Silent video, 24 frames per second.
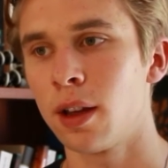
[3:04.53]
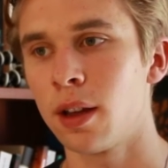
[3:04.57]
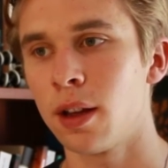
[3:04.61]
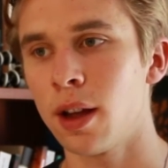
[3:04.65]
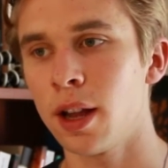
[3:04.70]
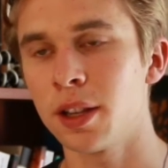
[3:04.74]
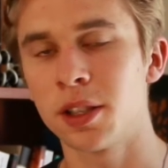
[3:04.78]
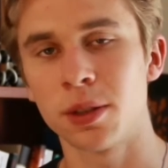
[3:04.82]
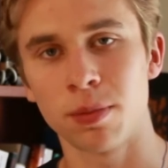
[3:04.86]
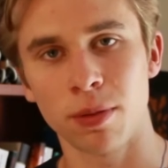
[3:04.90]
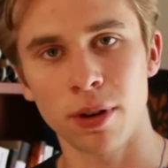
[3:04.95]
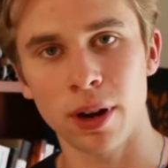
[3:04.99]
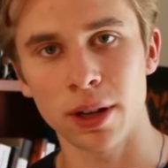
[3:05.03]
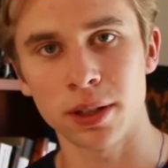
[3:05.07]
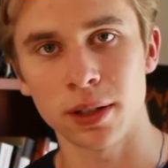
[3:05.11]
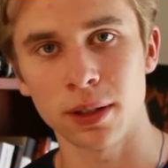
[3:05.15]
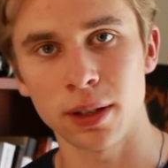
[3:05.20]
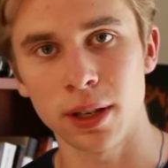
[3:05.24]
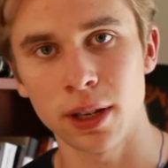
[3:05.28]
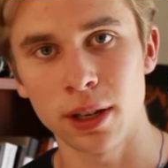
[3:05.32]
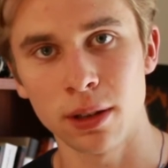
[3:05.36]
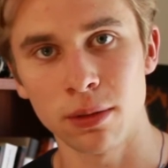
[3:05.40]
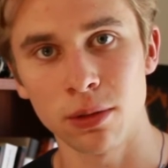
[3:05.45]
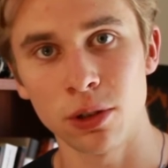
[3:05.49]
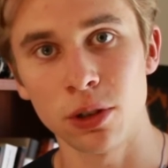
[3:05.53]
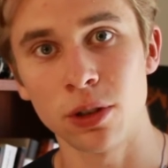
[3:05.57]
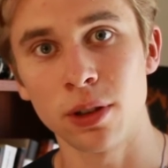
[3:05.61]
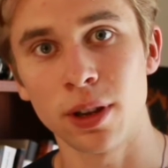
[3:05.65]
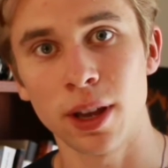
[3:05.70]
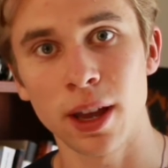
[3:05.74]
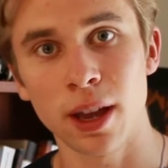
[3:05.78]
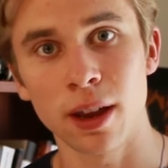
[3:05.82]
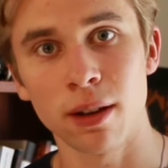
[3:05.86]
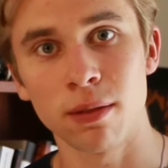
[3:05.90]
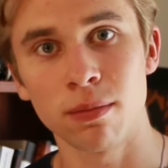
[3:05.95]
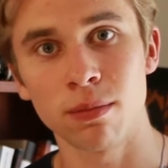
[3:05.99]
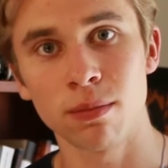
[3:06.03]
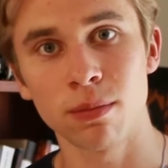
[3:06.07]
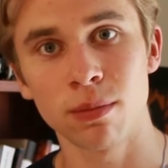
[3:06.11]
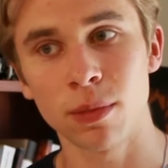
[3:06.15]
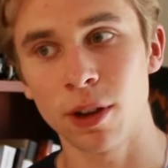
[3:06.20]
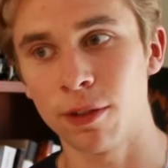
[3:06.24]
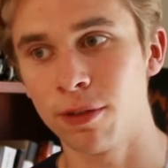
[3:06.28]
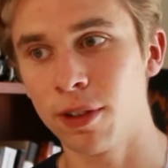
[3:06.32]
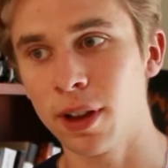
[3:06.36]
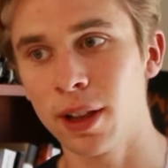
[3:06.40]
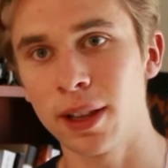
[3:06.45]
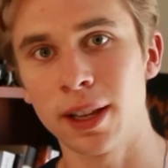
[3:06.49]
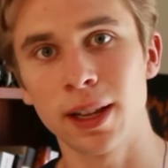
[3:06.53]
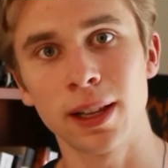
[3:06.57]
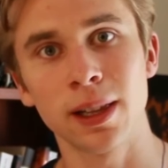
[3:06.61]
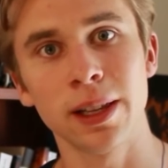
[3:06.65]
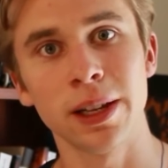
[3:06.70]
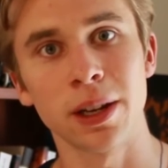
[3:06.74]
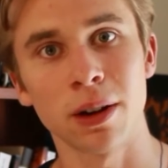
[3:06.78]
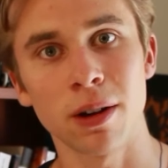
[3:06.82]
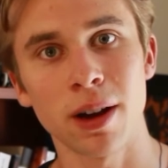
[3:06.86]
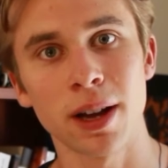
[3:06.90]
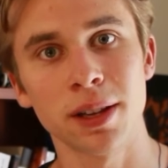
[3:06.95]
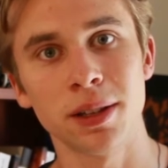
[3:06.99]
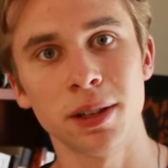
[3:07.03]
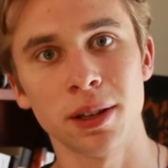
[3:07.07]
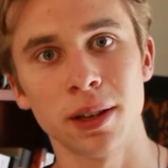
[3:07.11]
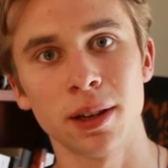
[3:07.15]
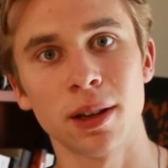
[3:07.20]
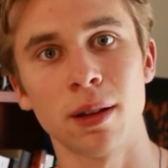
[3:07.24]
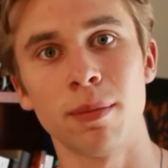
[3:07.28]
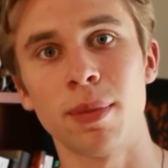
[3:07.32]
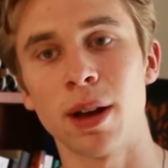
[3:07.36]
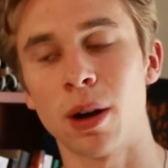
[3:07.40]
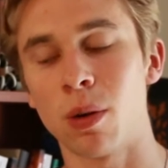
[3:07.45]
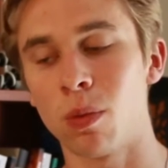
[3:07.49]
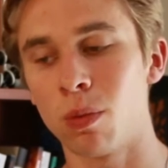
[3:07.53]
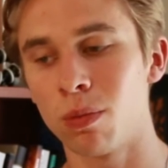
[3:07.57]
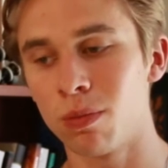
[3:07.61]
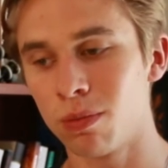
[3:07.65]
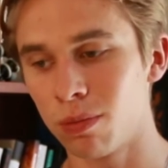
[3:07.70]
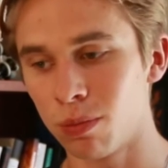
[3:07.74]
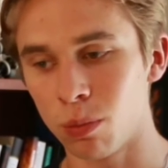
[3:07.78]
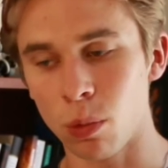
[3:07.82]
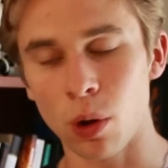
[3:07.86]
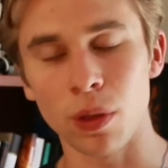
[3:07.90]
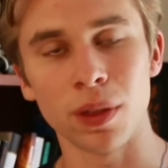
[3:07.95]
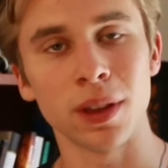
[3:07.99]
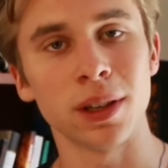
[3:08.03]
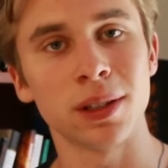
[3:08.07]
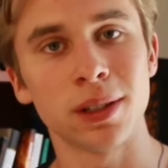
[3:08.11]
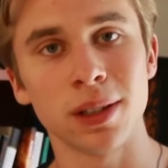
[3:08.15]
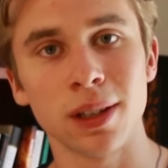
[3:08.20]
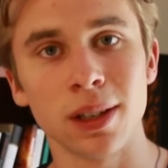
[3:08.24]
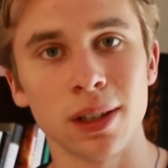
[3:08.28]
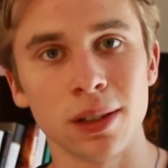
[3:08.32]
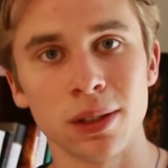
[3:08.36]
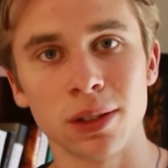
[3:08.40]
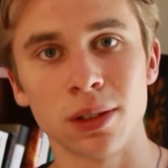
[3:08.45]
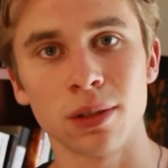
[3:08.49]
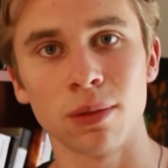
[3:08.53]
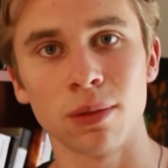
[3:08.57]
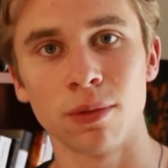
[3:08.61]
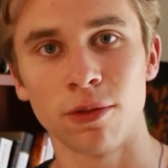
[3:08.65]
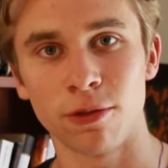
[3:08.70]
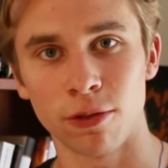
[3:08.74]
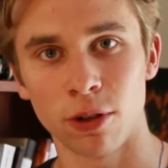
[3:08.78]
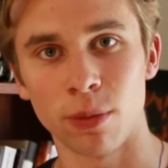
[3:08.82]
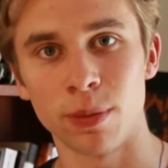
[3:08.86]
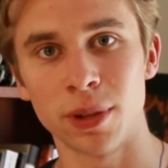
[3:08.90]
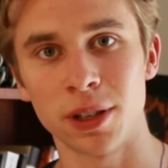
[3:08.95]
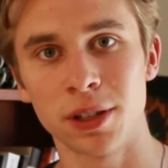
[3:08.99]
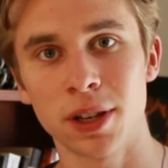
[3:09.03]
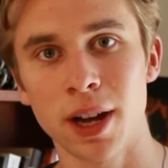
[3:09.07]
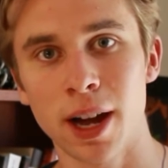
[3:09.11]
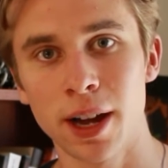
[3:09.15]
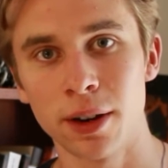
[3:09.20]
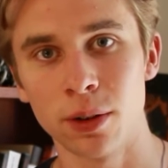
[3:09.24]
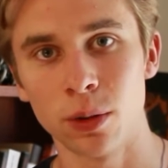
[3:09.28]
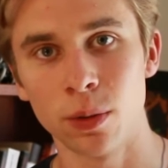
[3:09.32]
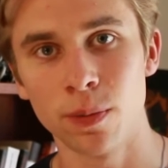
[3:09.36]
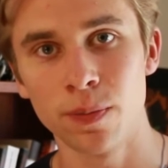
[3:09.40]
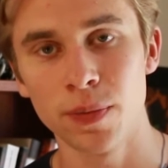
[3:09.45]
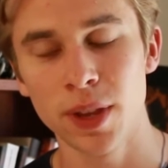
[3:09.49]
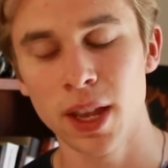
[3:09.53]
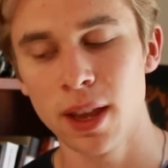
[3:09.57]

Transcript: Unsurprisingly, you can get a fairly clear idea about what this is from the title.